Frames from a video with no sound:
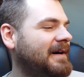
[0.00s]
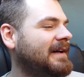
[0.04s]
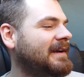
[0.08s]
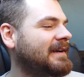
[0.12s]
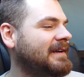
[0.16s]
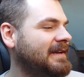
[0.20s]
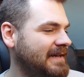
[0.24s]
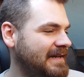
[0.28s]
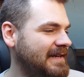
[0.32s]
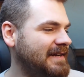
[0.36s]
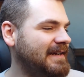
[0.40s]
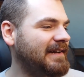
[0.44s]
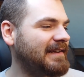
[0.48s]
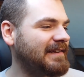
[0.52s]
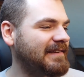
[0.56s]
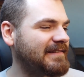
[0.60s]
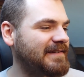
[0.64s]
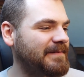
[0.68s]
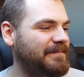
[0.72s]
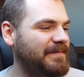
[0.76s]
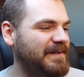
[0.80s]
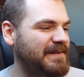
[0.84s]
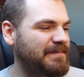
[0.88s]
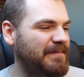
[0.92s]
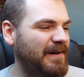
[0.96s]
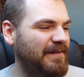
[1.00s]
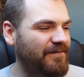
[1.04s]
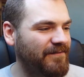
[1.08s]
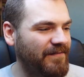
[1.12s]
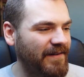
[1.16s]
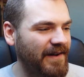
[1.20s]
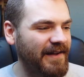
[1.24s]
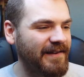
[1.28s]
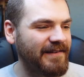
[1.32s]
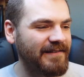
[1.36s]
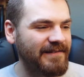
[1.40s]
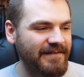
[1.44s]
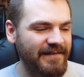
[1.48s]
button. And let's jump into my
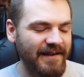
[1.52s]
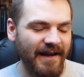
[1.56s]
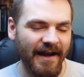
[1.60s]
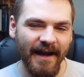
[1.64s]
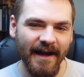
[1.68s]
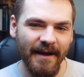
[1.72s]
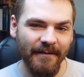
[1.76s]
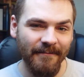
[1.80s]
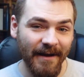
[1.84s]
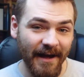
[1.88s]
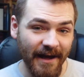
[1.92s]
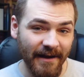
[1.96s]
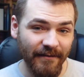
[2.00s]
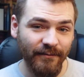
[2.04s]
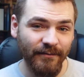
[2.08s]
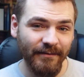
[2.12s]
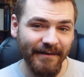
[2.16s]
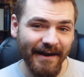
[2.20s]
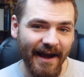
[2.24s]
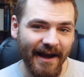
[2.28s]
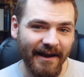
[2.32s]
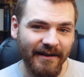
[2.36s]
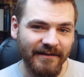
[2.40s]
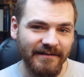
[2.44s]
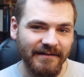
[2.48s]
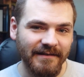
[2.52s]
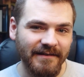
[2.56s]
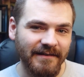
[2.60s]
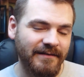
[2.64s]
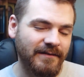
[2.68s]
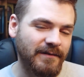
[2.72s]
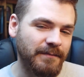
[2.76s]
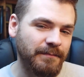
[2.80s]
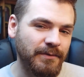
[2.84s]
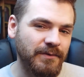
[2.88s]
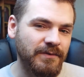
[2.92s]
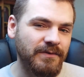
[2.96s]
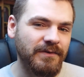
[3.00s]
first time ever reaction
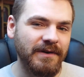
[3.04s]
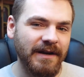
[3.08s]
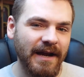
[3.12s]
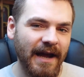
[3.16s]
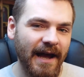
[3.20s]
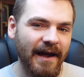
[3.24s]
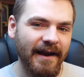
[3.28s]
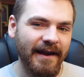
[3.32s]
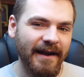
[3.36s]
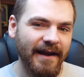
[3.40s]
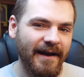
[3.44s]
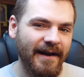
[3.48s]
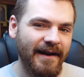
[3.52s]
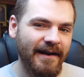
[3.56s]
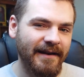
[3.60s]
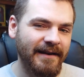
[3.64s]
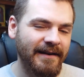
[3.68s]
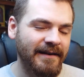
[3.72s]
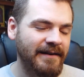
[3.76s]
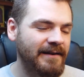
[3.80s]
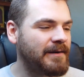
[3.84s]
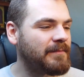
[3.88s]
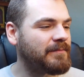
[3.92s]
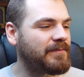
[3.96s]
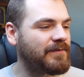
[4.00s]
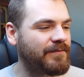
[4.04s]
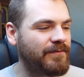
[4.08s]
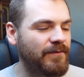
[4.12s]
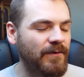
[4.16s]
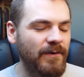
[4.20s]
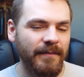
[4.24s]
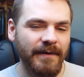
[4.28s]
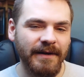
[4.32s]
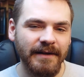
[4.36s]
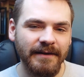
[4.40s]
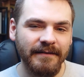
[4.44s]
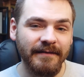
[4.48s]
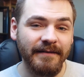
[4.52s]
to Putri Ariani
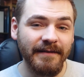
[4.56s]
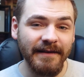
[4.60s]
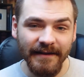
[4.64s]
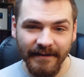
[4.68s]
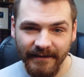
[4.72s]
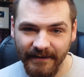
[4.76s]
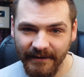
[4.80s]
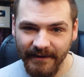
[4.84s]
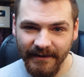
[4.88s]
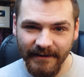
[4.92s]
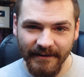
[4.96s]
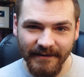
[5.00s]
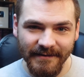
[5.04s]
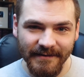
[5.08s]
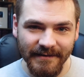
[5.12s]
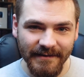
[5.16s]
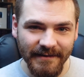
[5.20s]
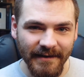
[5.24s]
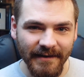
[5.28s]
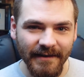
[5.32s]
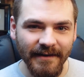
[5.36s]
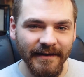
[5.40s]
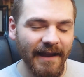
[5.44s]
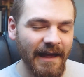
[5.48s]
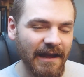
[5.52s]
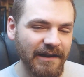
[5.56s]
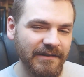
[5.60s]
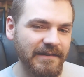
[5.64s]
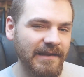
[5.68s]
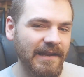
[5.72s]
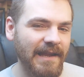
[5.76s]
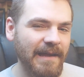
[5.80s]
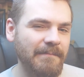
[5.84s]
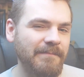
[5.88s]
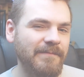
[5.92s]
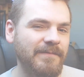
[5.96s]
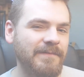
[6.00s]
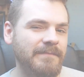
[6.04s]
performing the Indonesian
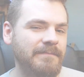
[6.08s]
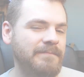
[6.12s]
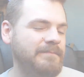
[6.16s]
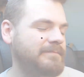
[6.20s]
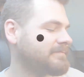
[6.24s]
national anthem.